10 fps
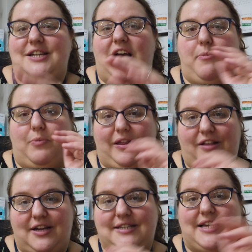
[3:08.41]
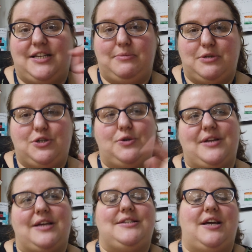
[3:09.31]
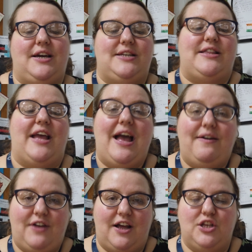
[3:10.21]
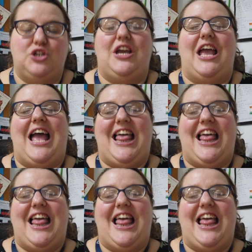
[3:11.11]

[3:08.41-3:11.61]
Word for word: time we start setting up the stalls outside, they have lunch,